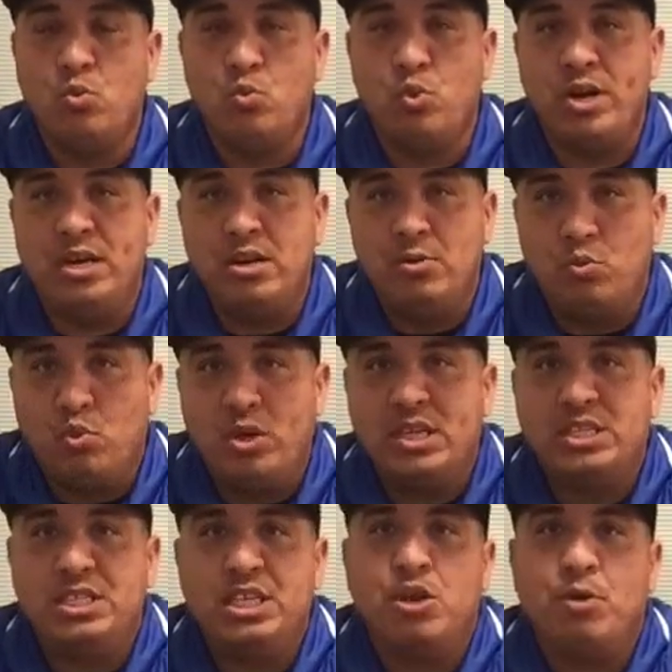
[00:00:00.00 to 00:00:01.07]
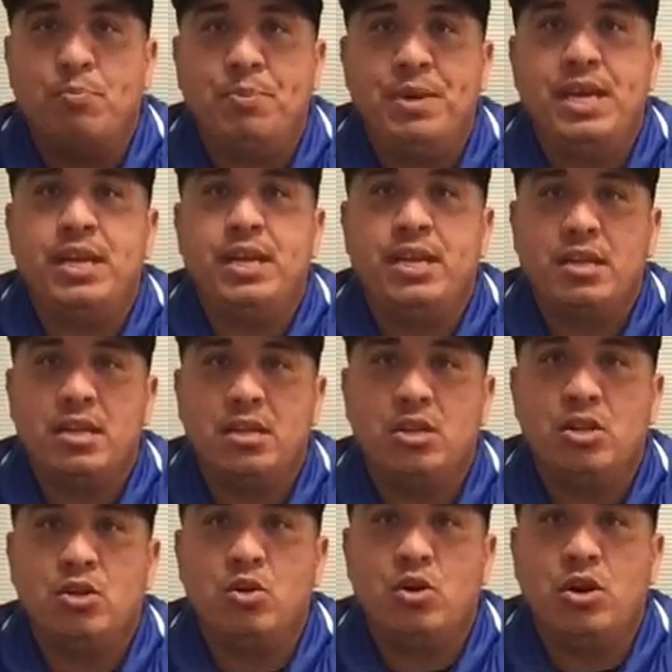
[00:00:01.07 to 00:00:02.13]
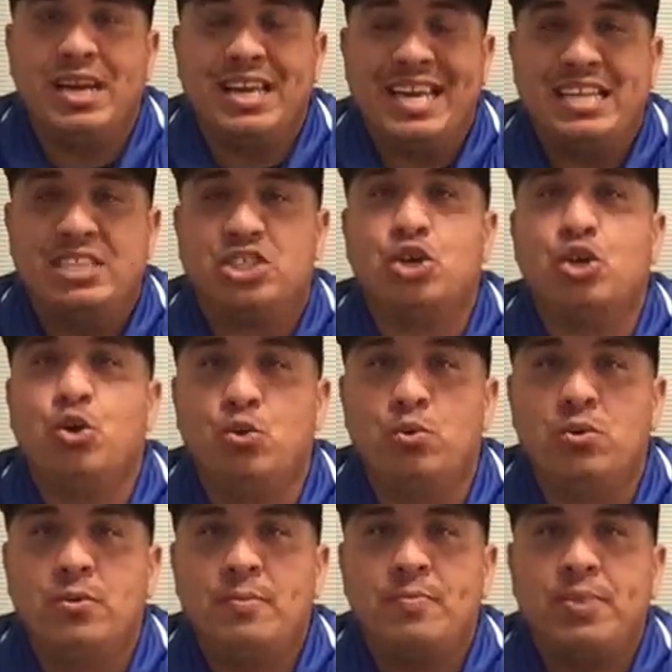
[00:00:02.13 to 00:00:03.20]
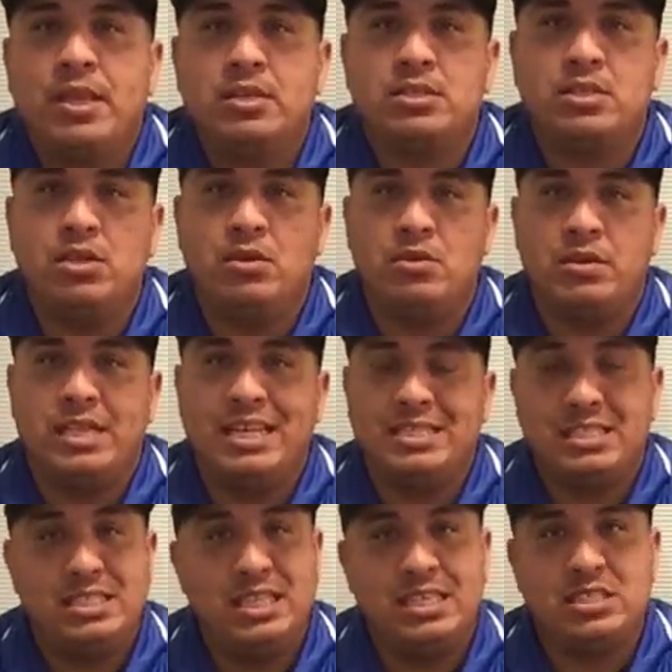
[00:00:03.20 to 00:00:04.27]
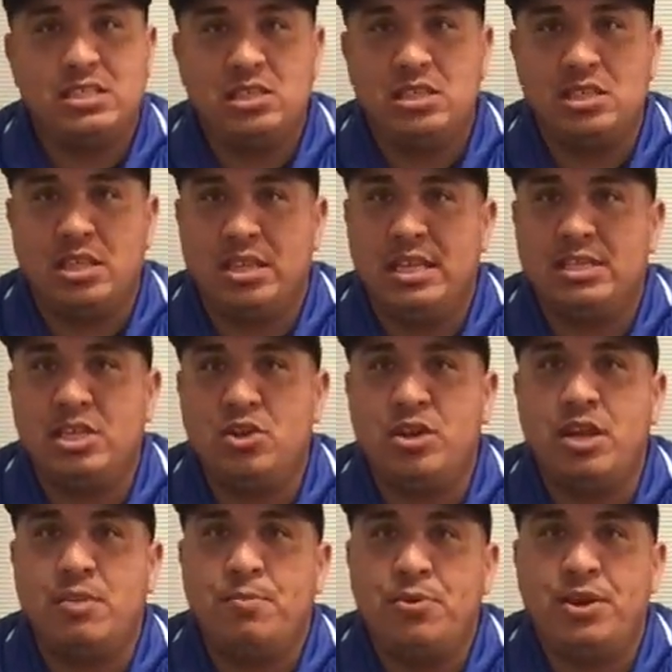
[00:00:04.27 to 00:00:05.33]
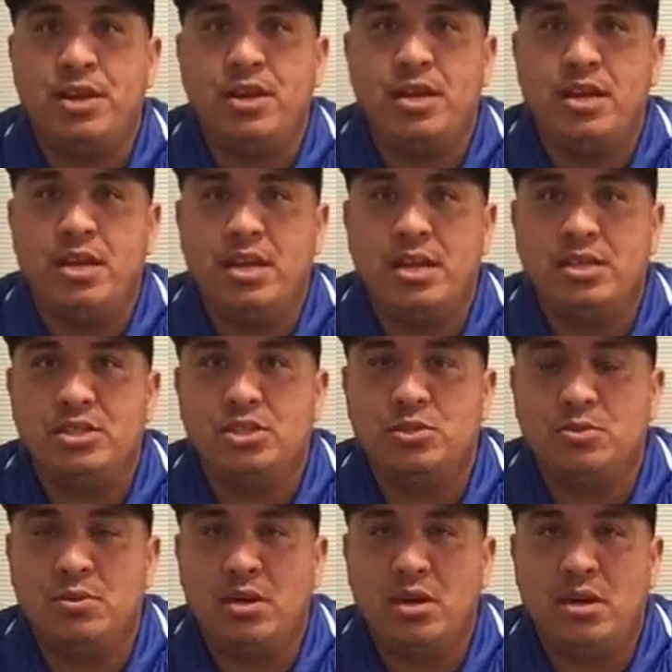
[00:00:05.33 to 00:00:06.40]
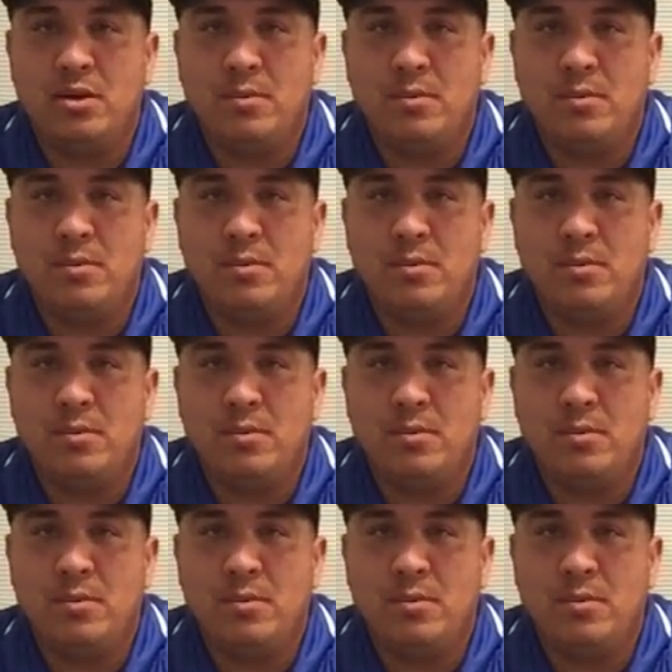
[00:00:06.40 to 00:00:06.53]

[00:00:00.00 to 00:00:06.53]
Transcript: where is he competing against who. So that's the things that you gotta put into